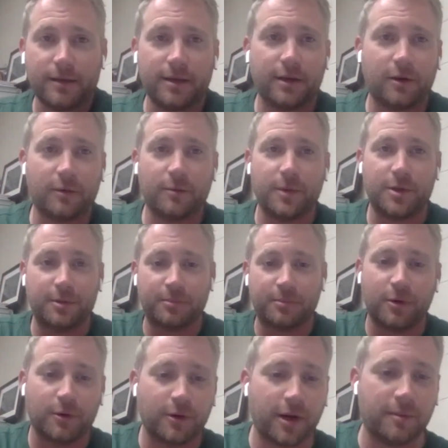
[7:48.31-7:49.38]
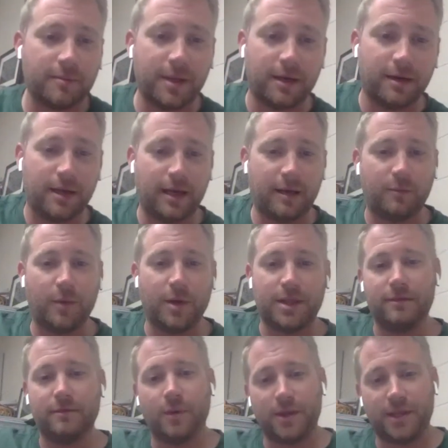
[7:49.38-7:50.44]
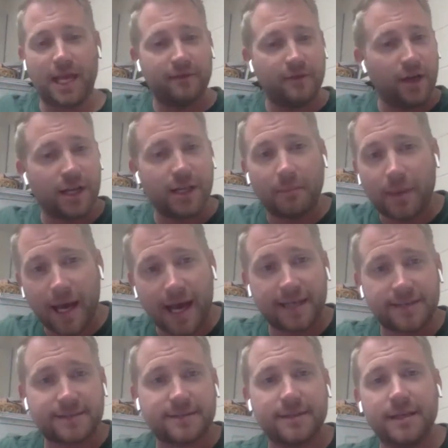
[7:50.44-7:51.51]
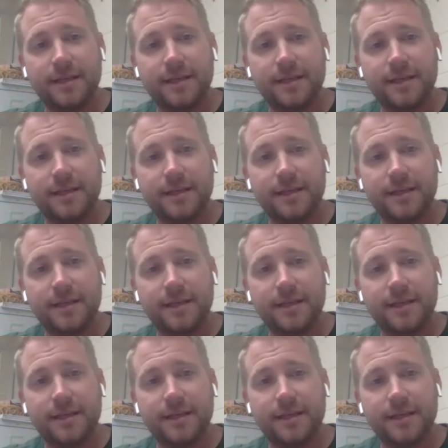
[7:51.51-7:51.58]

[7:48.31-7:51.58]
with the program and what they've done in the past,